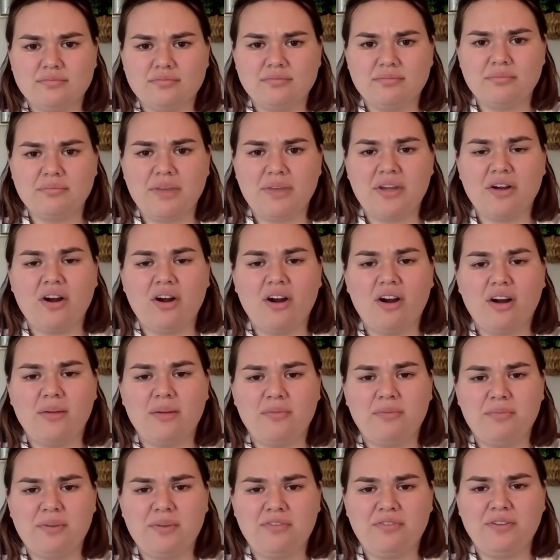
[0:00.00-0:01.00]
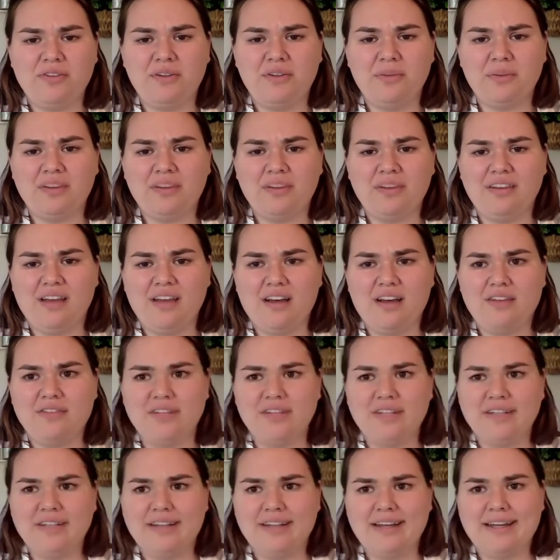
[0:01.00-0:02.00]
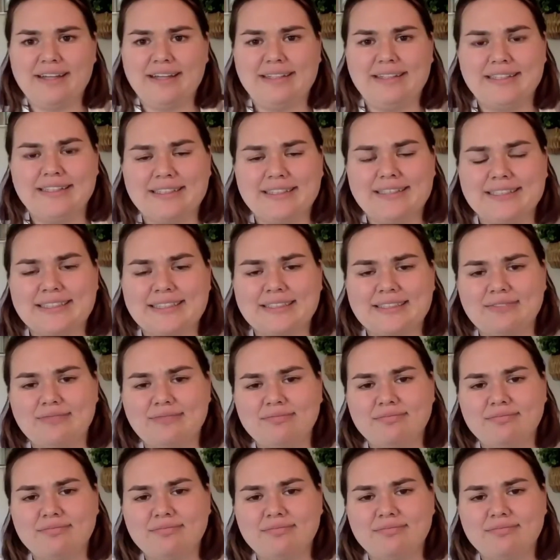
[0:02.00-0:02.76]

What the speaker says: May your heart be filled with love and kindness.